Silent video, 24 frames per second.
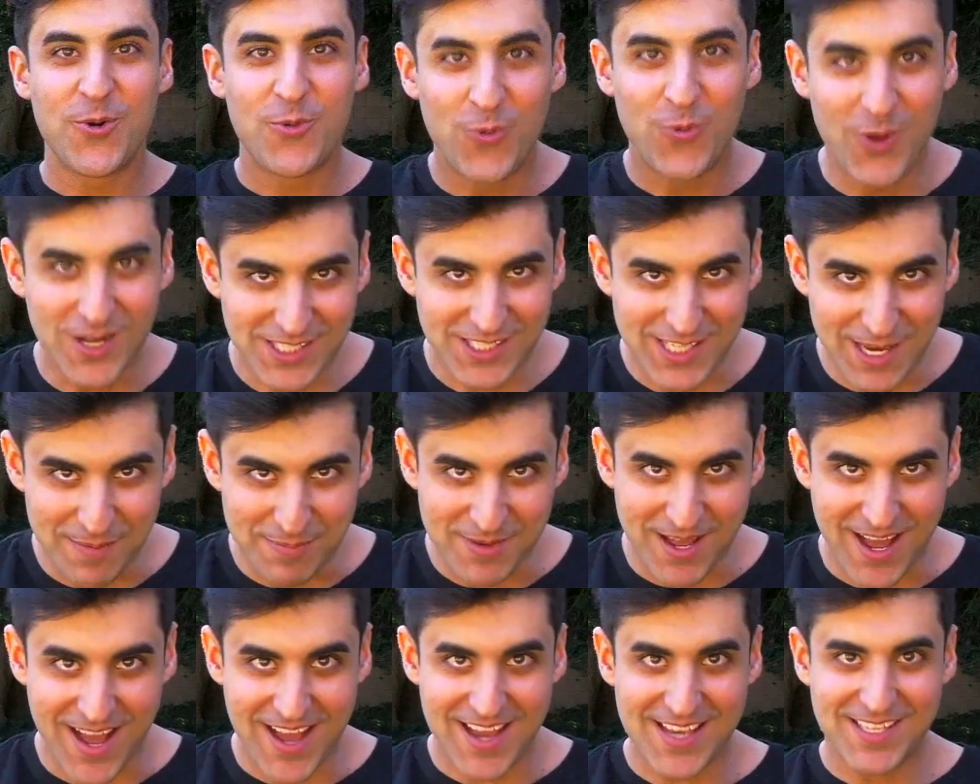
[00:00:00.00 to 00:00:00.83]
What's up,
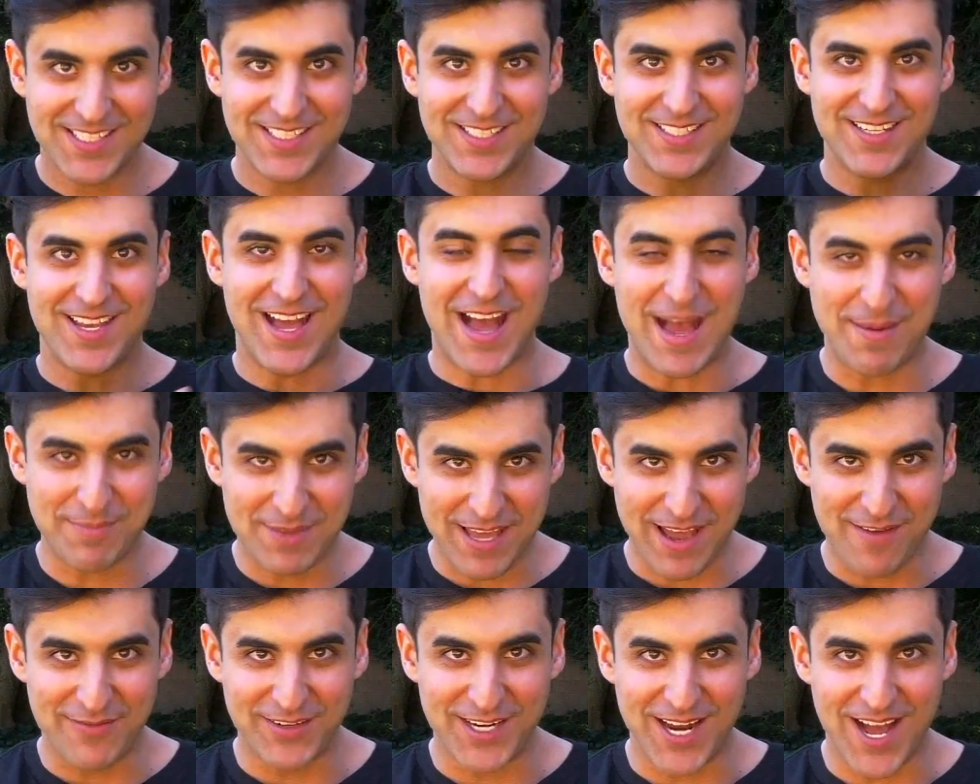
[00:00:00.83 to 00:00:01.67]
guys? I'm
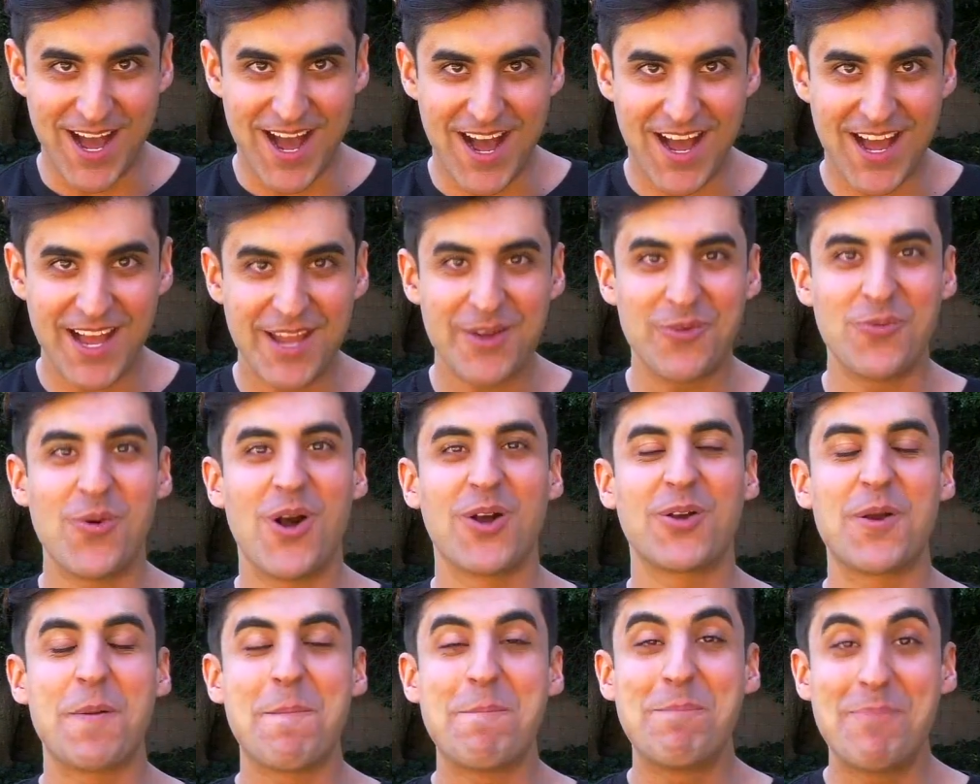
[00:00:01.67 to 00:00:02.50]
Kevin Nahai.
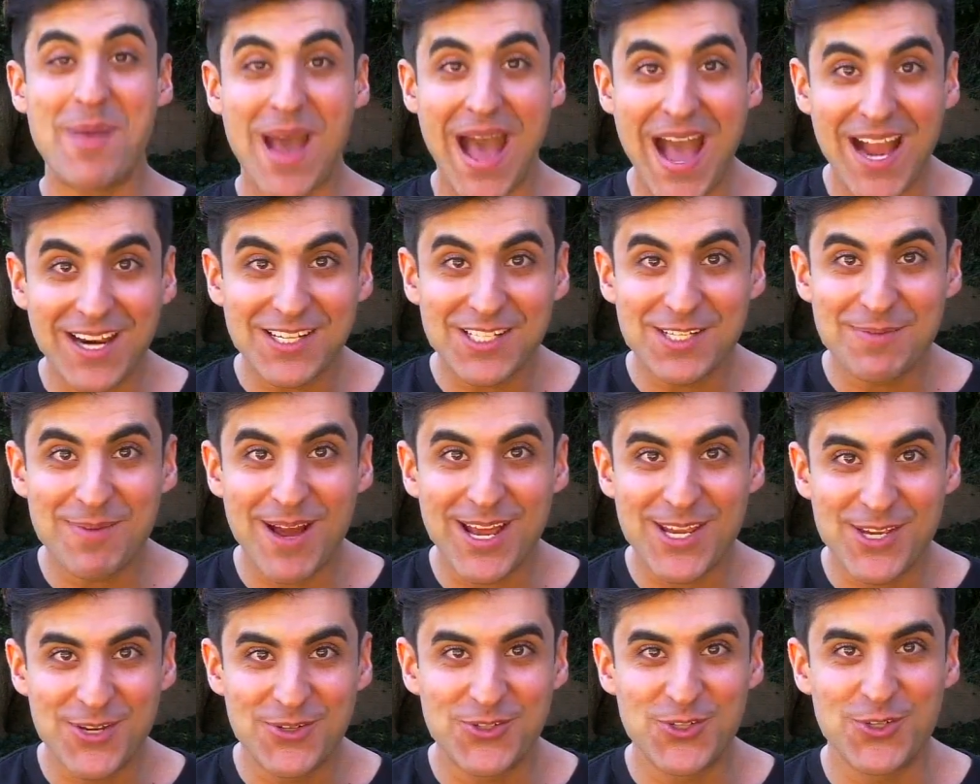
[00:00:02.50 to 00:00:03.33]
Welcome back to
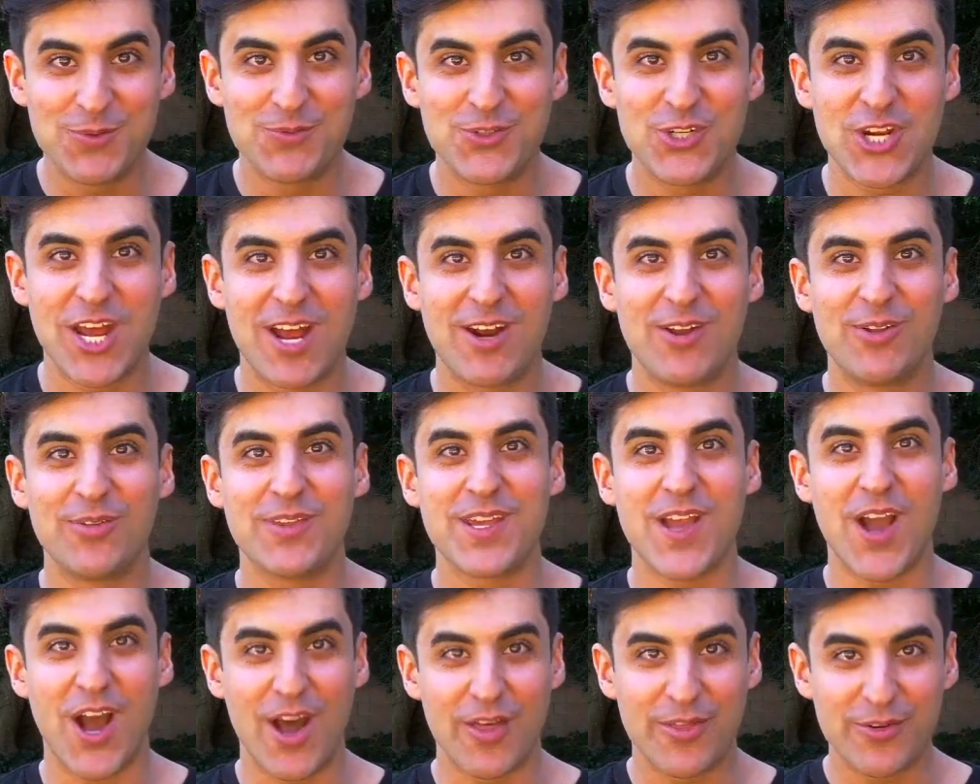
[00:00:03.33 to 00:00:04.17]
my YouTube channel,
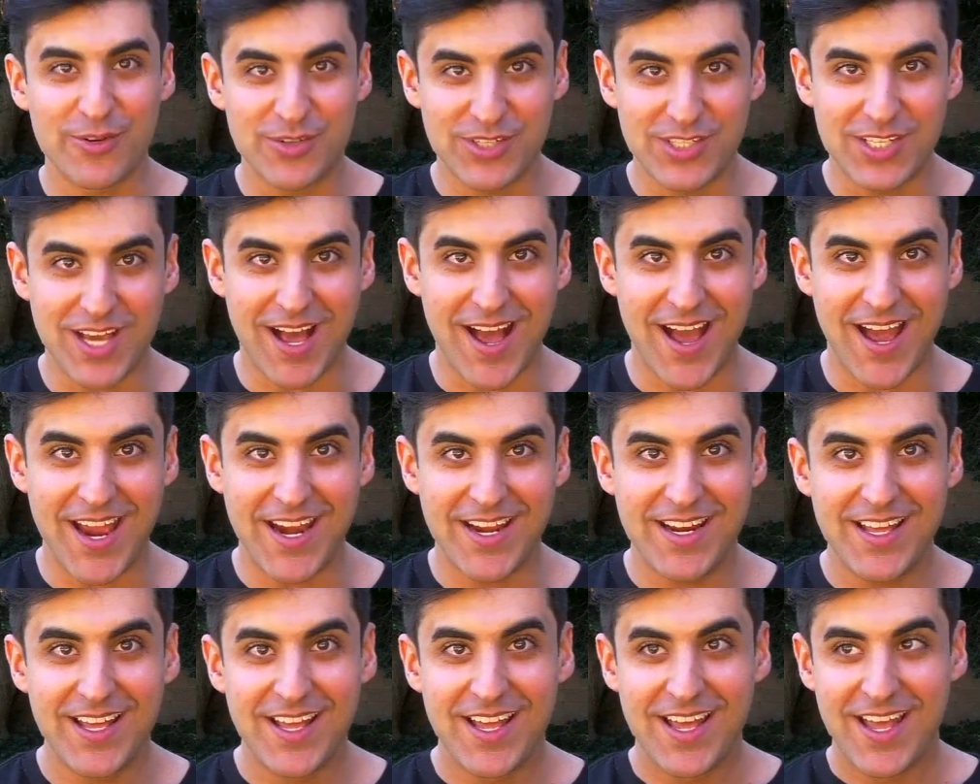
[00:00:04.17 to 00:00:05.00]
The Other
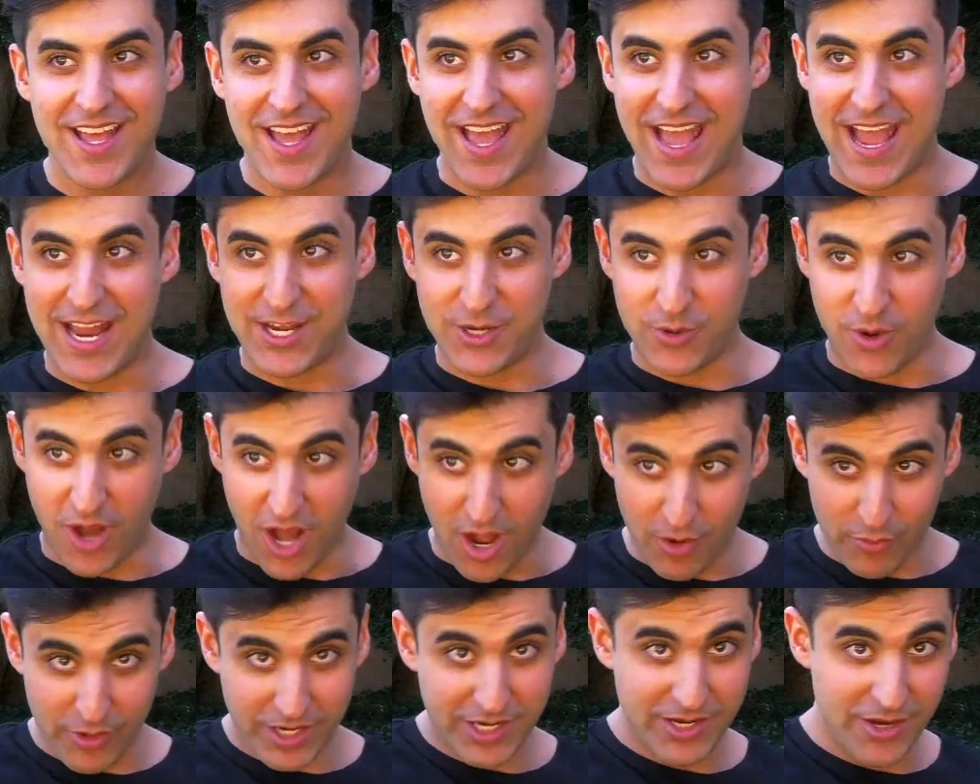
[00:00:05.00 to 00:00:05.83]
Side. And you
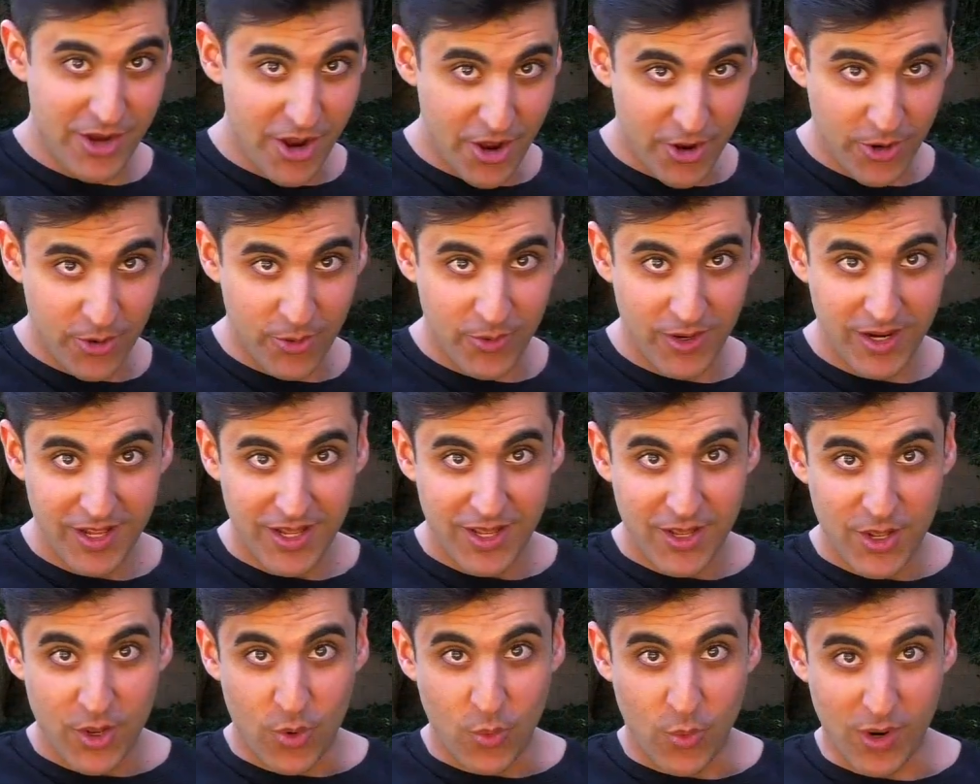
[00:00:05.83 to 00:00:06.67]
already know
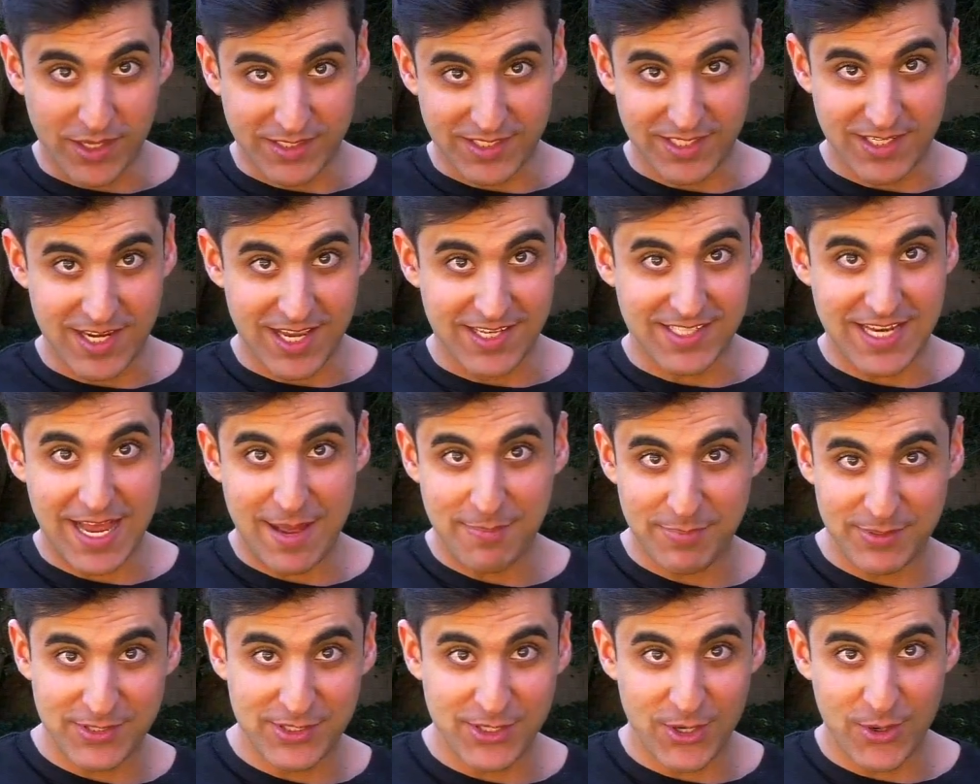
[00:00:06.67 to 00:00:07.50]
what today's
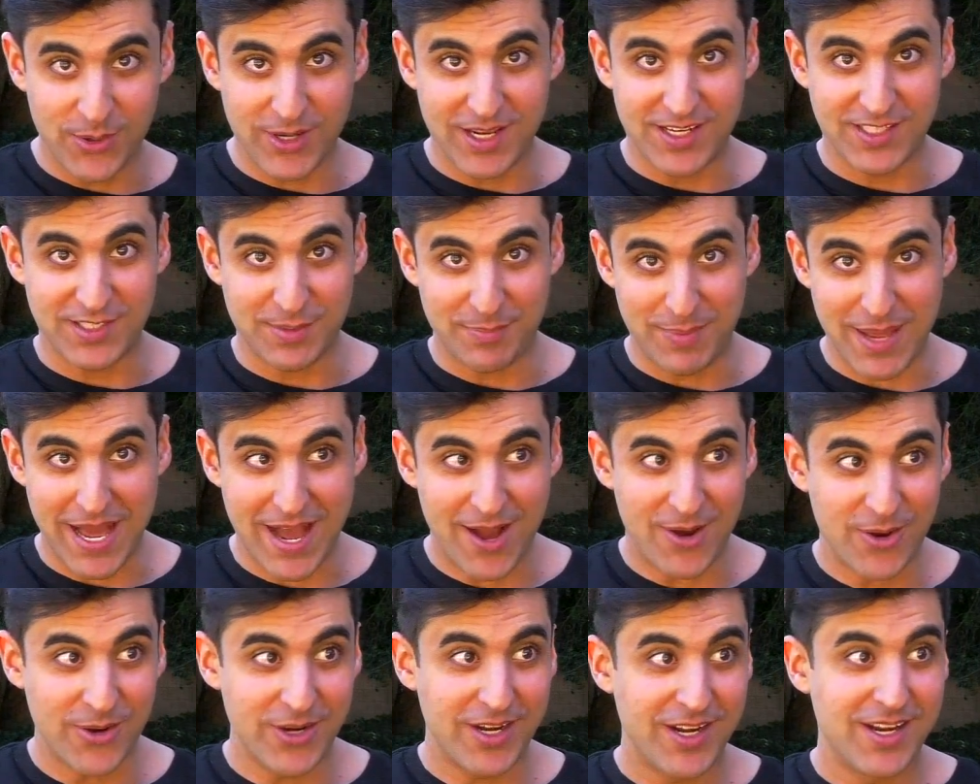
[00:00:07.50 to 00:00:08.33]
episode is
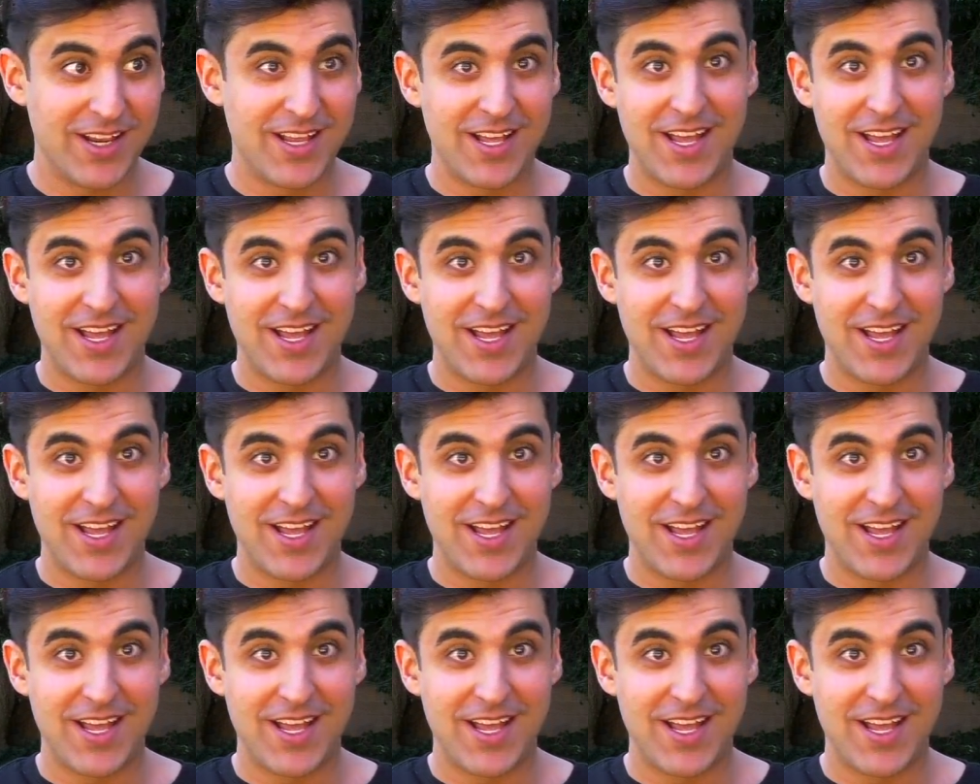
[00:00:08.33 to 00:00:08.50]
about.